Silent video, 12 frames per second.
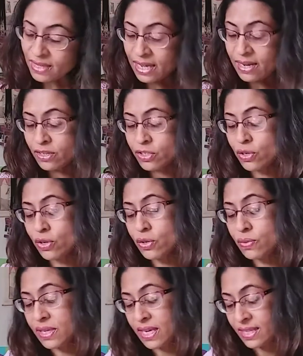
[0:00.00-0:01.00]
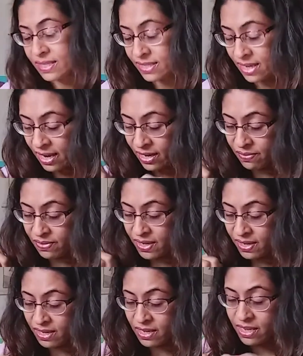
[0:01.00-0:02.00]
And I'll show you the inside of
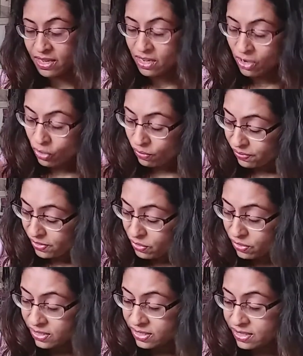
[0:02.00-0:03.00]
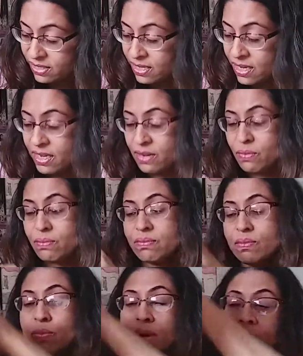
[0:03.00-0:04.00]
it. Hopefully you can see it
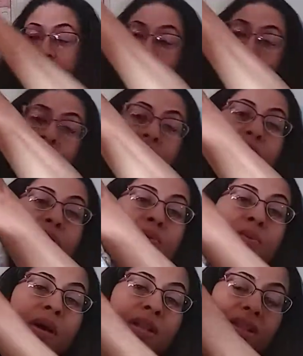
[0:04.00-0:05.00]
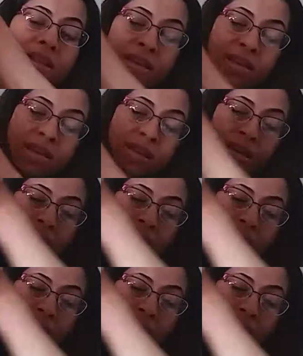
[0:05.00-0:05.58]
well enough. This is what the